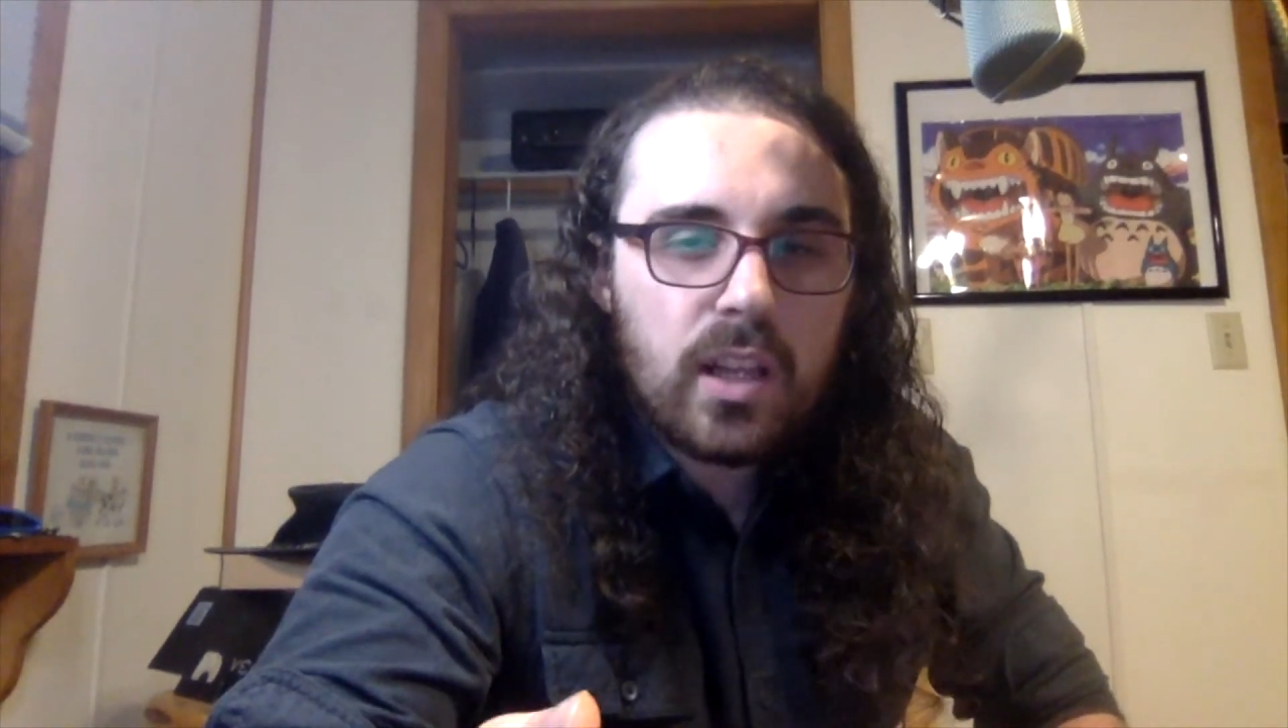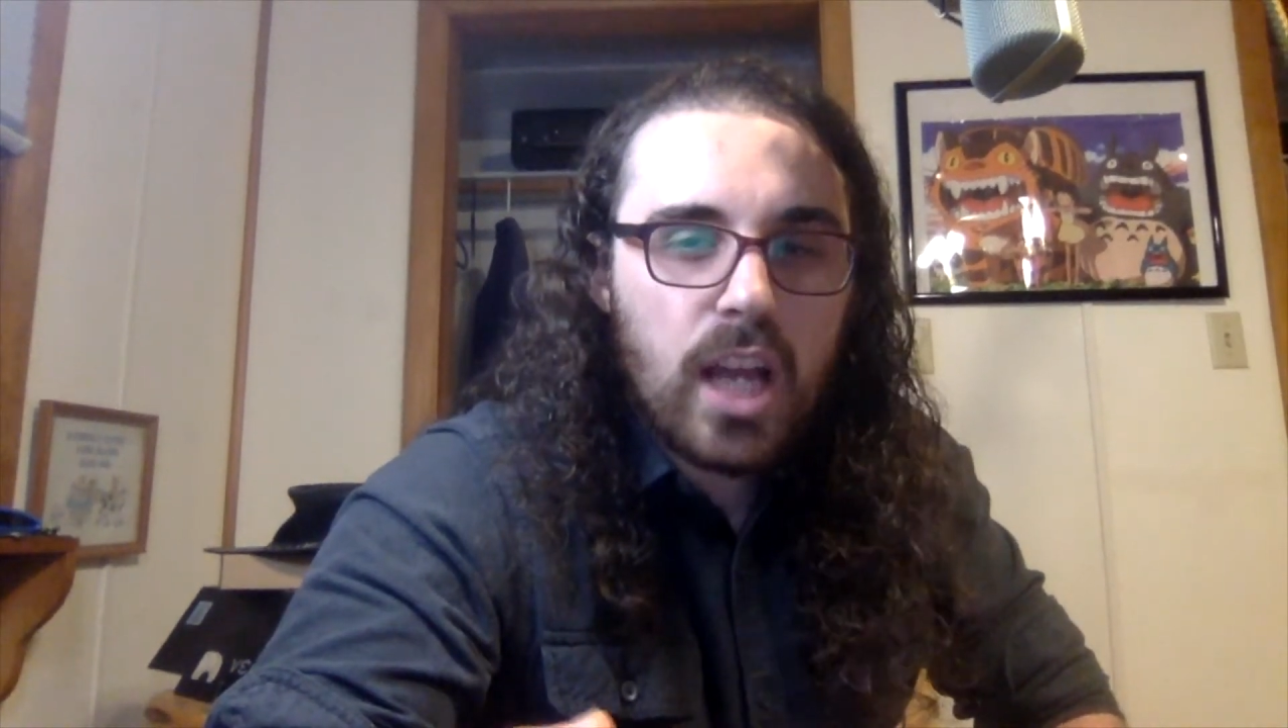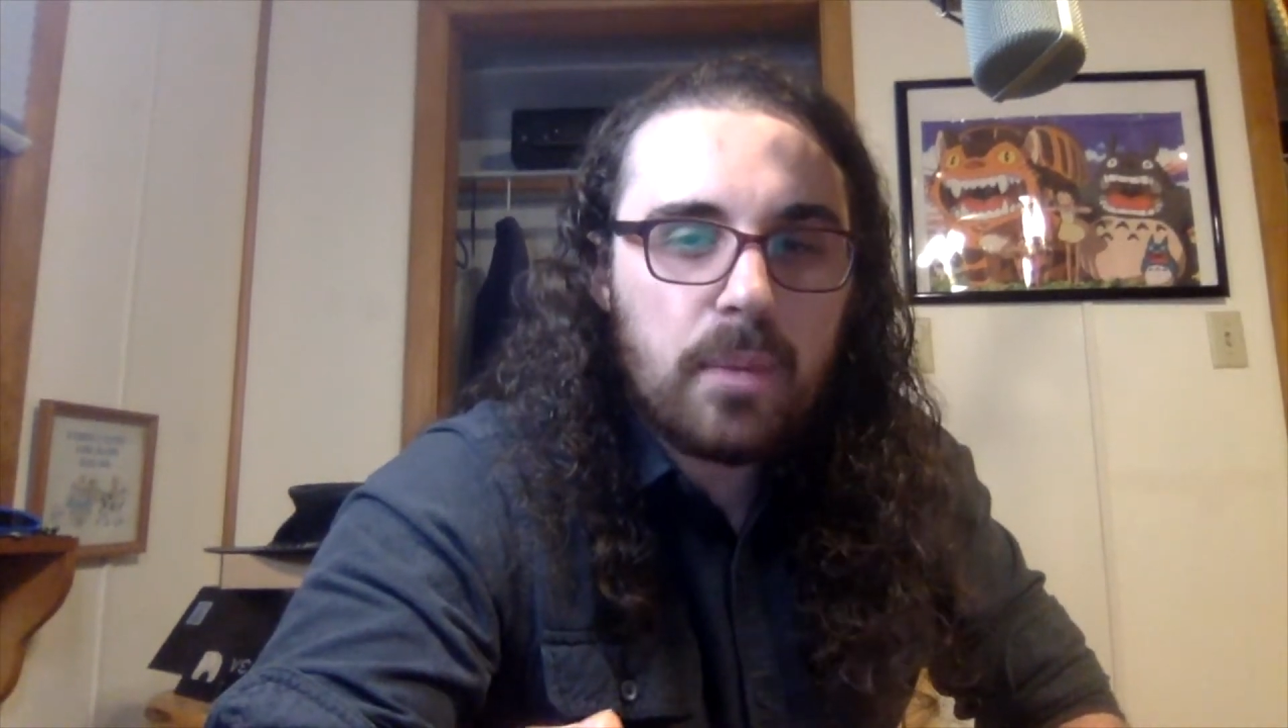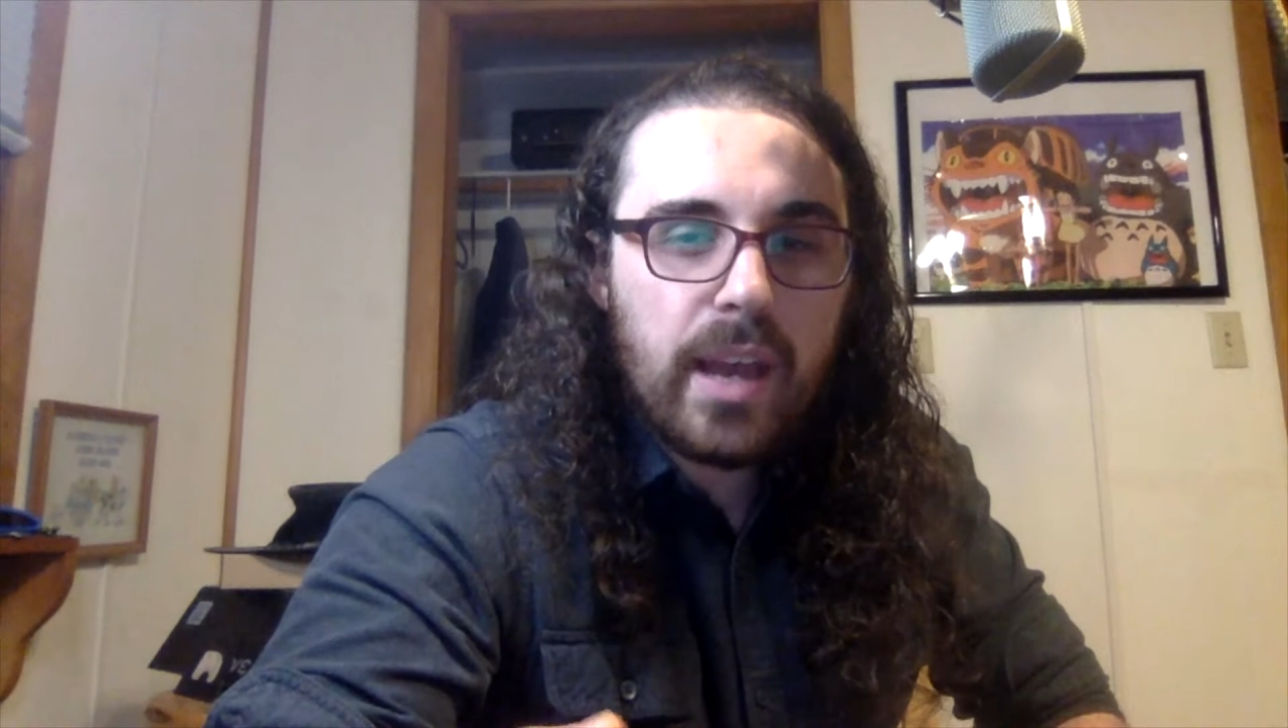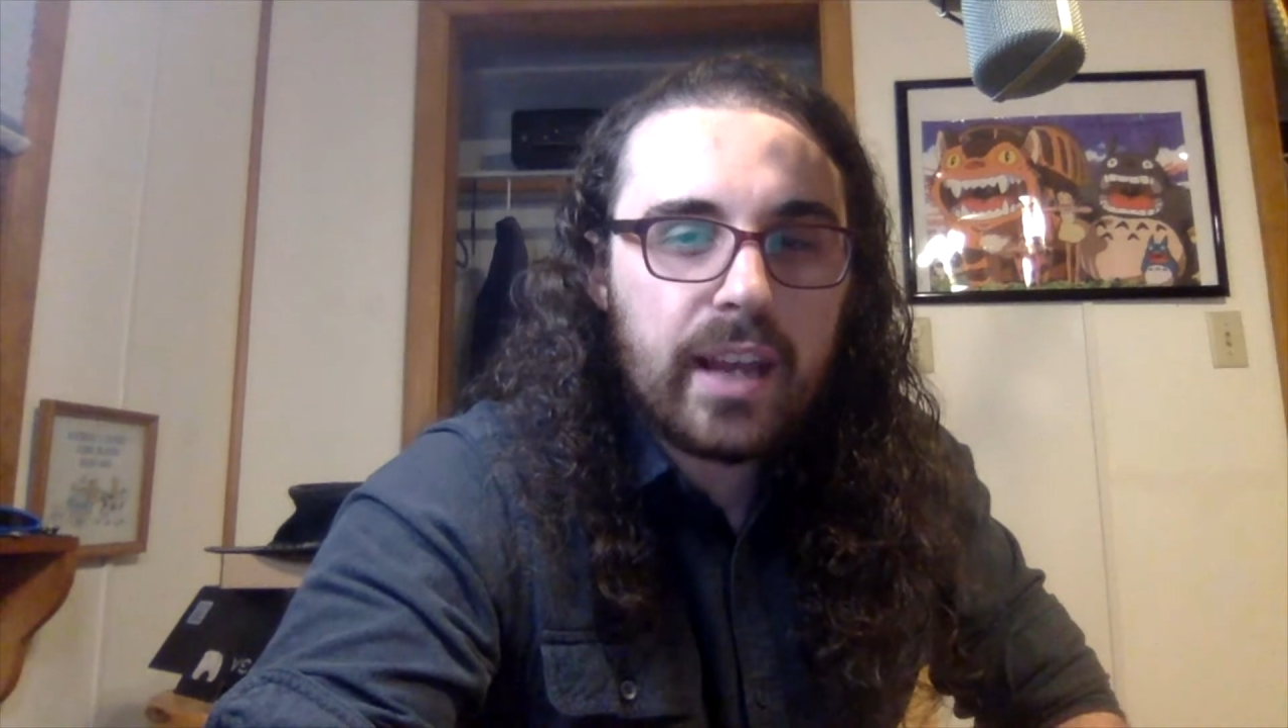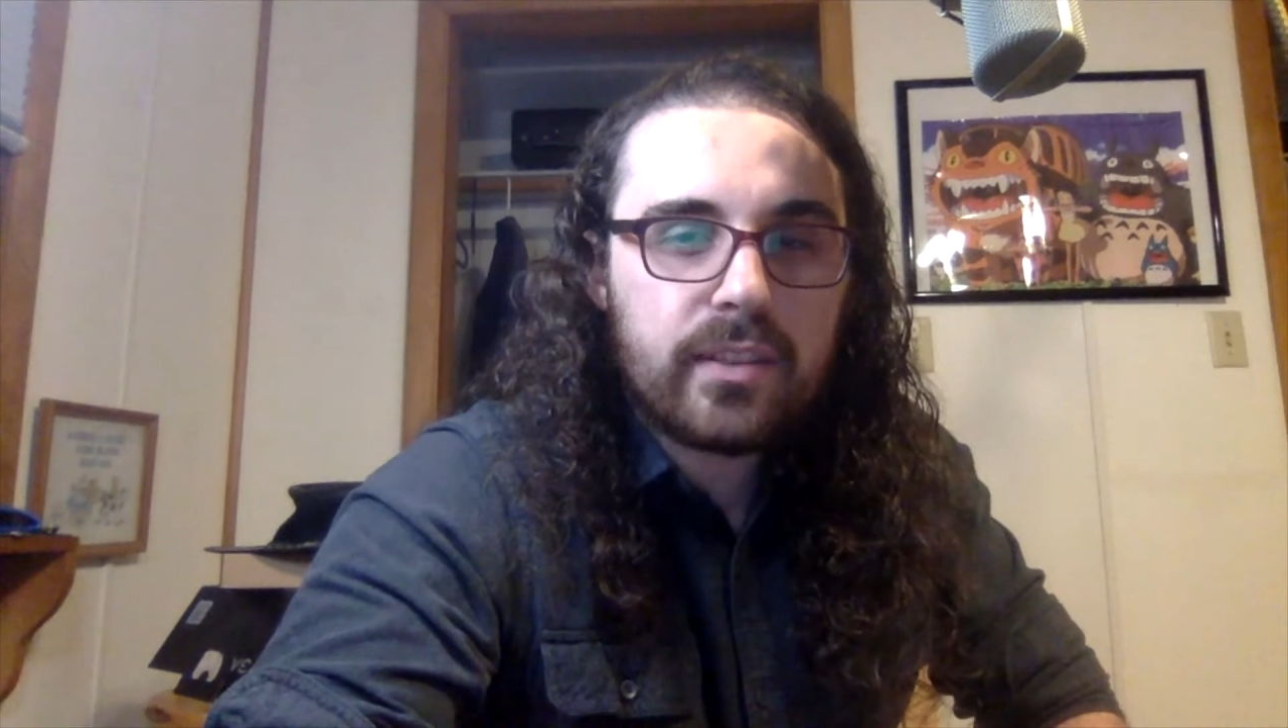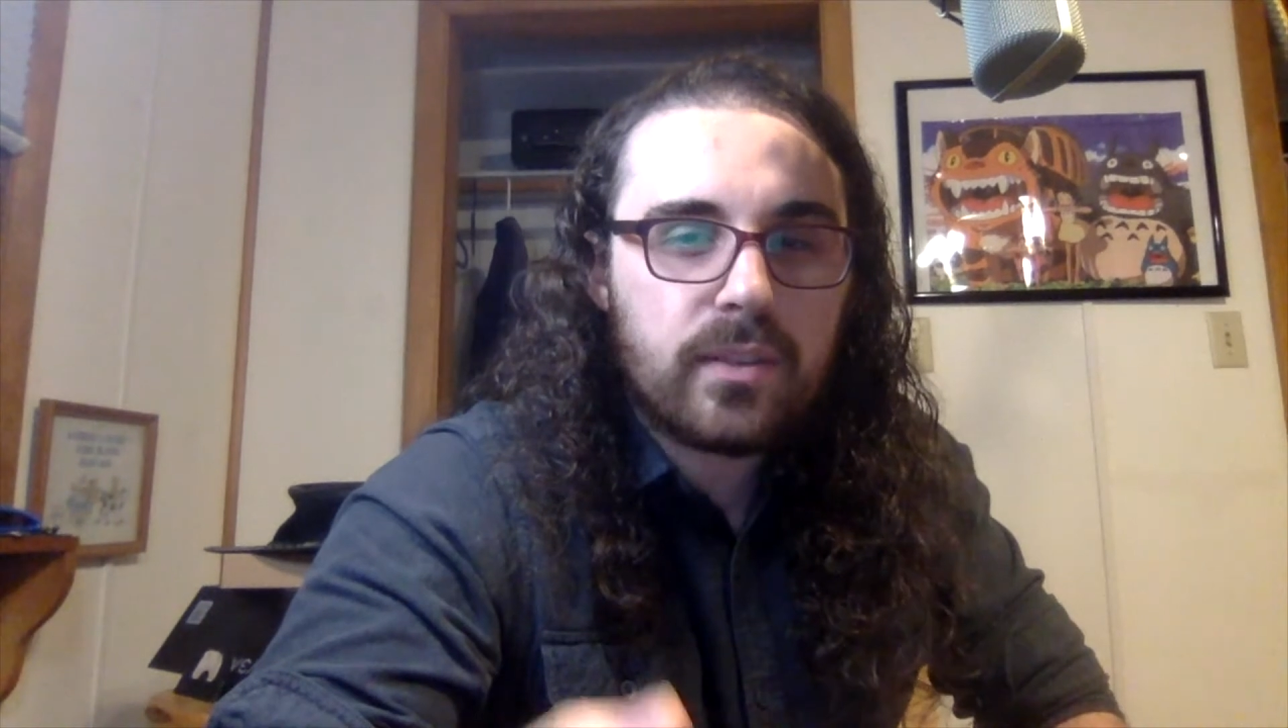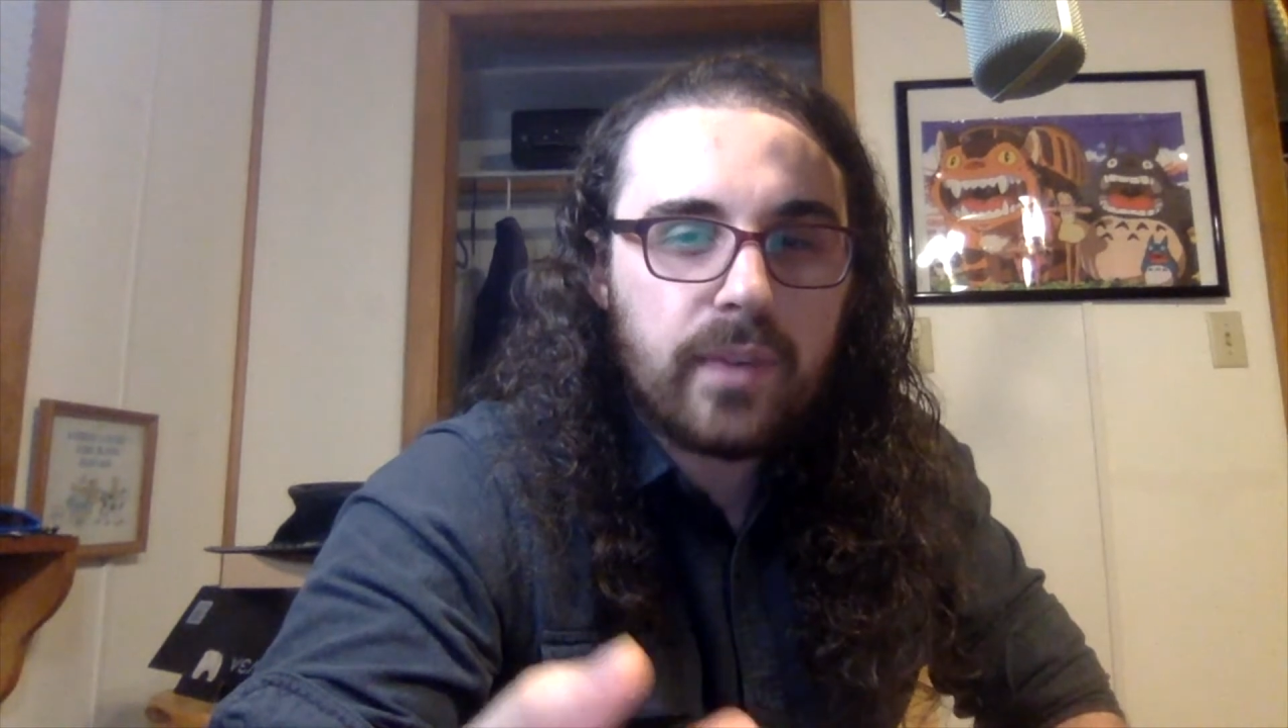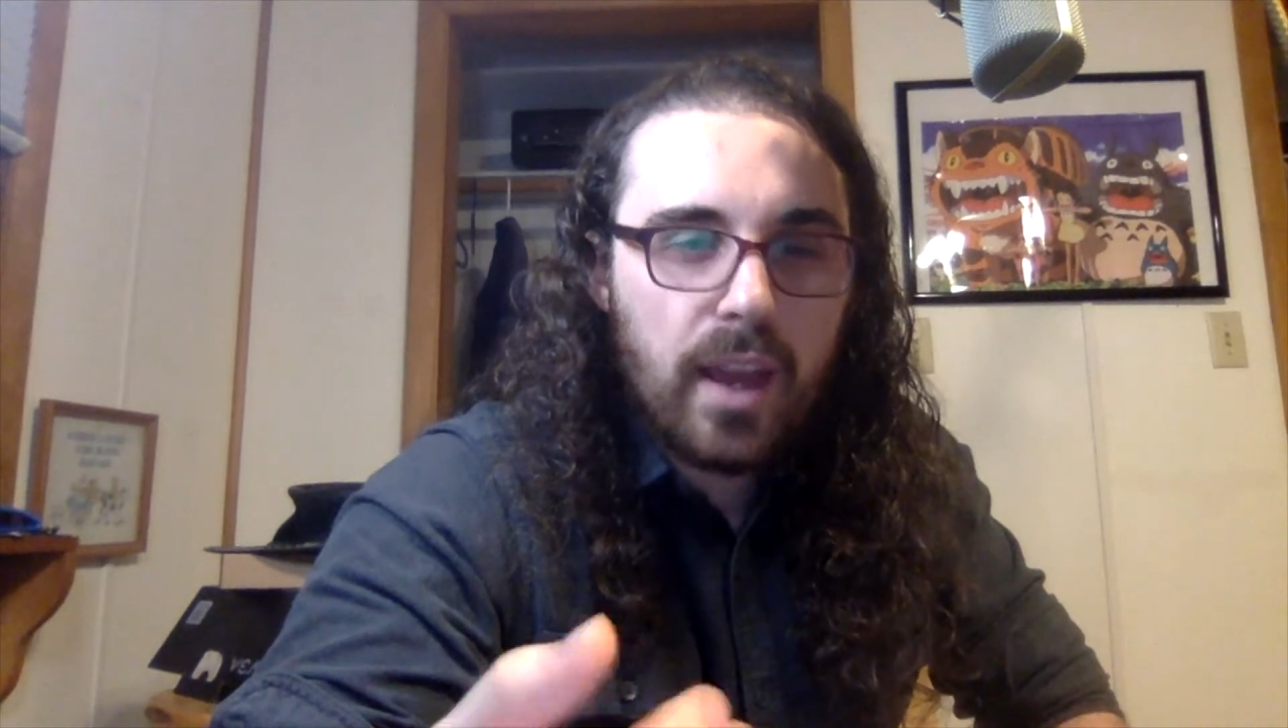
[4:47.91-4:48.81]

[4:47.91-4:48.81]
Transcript: climax of